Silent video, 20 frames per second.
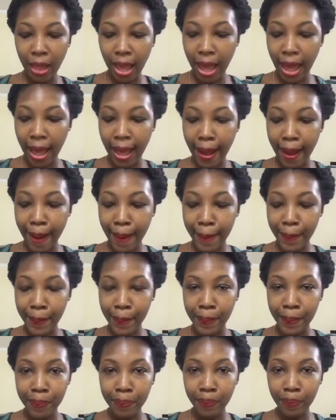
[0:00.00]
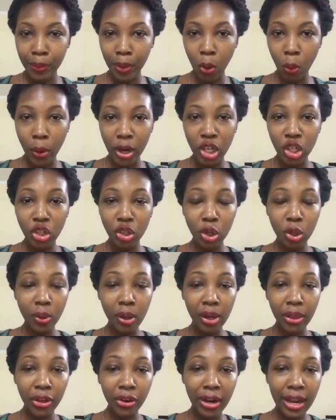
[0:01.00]
What is she doing
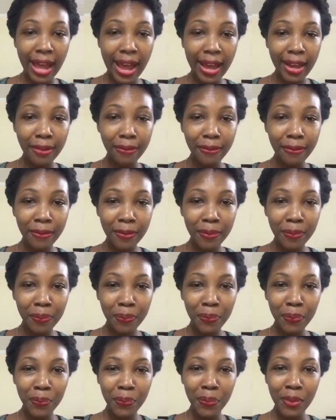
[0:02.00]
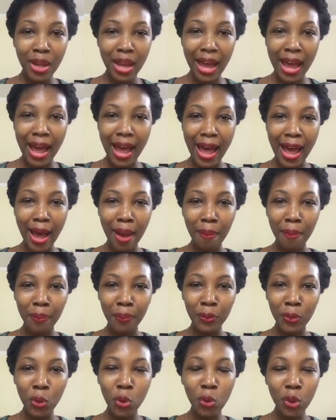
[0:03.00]
with her life?
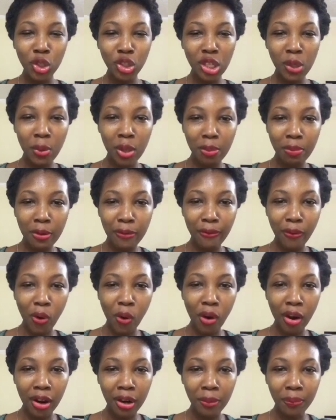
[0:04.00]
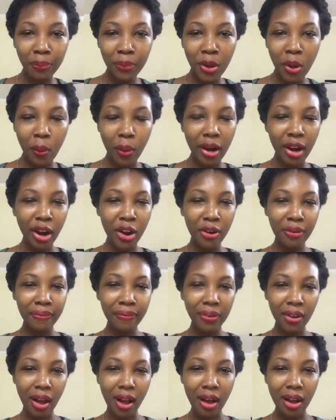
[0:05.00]
Who was she with before? What are her
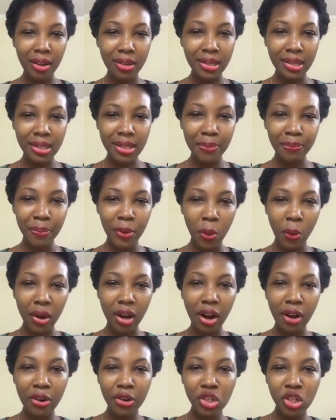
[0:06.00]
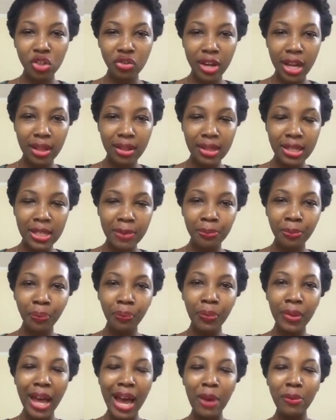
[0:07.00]
flaws? What are her strengths?
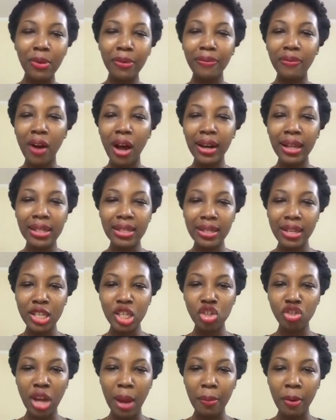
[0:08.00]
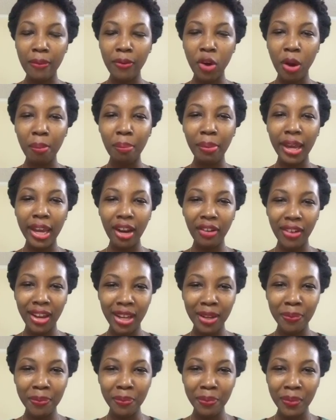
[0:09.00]
And we fall into this trap of
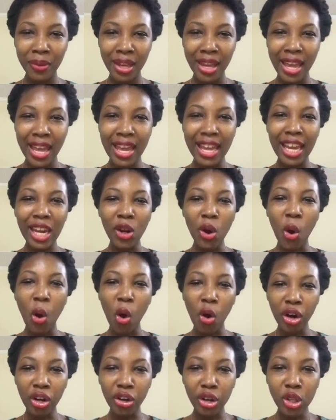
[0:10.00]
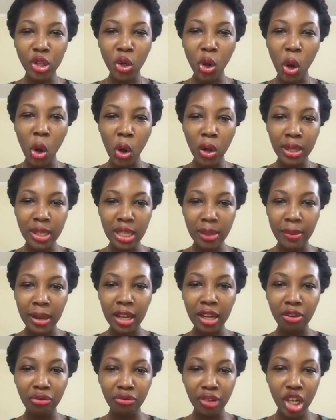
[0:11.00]
comparing in order to
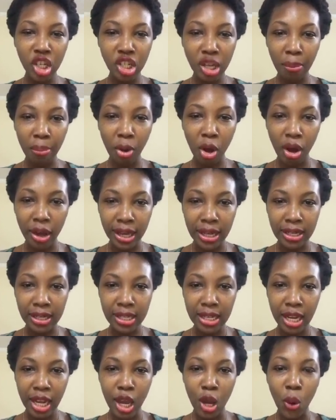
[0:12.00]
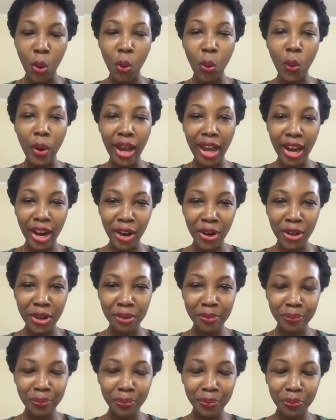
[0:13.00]
ultimately reach a point where